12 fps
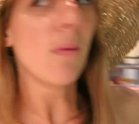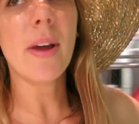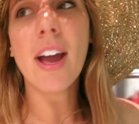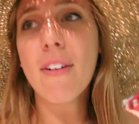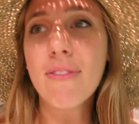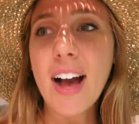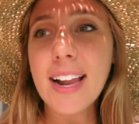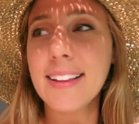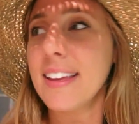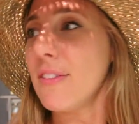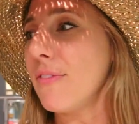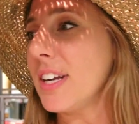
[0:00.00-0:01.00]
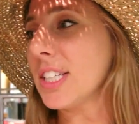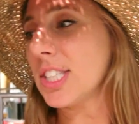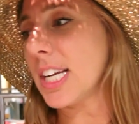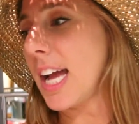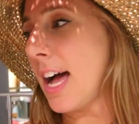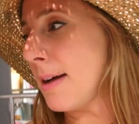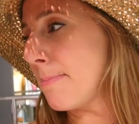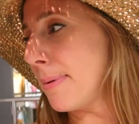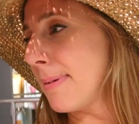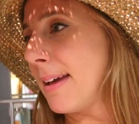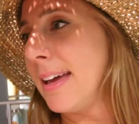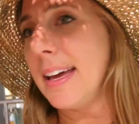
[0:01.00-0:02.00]
We are finally finishing up,
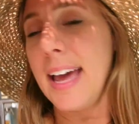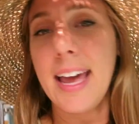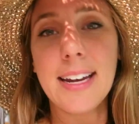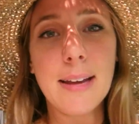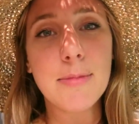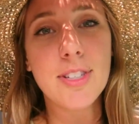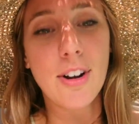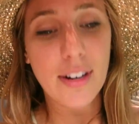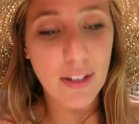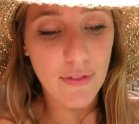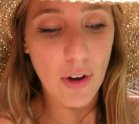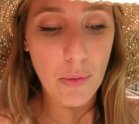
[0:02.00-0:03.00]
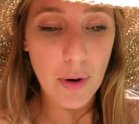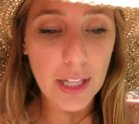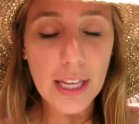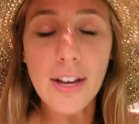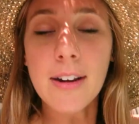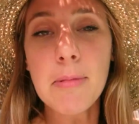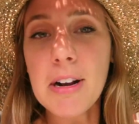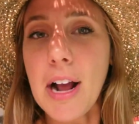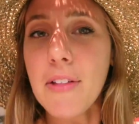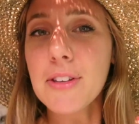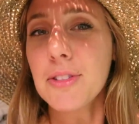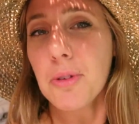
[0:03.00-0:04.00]
and I'm starting to feel really good about
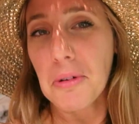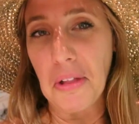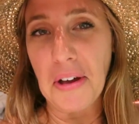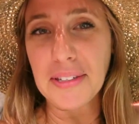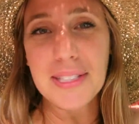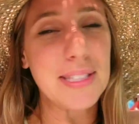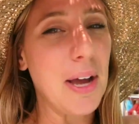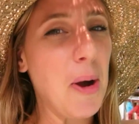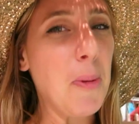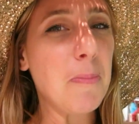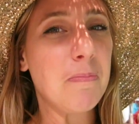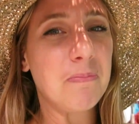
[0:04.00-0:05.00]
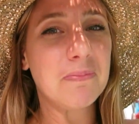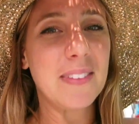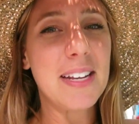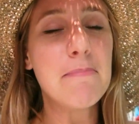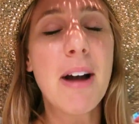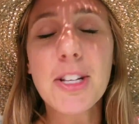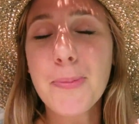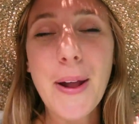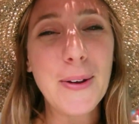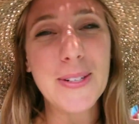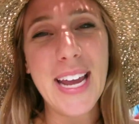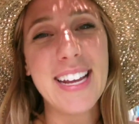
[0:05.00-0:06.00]
how the store looks. So, much
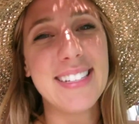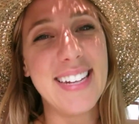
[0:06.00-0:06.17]
better day